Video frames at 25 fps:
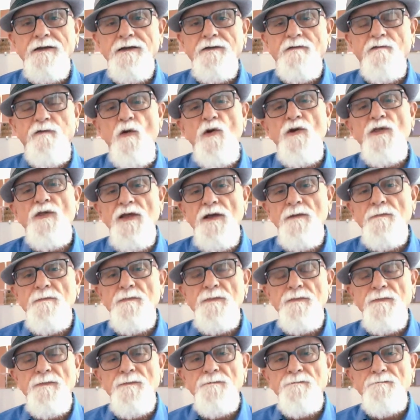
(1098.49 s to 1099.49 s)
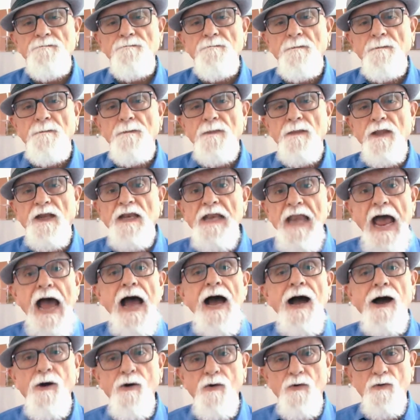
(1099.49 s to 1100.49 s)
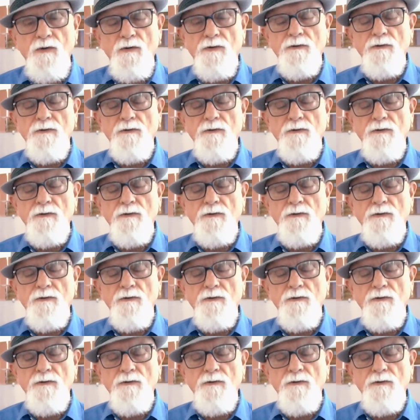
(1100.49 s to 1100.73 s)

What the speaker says: for them now,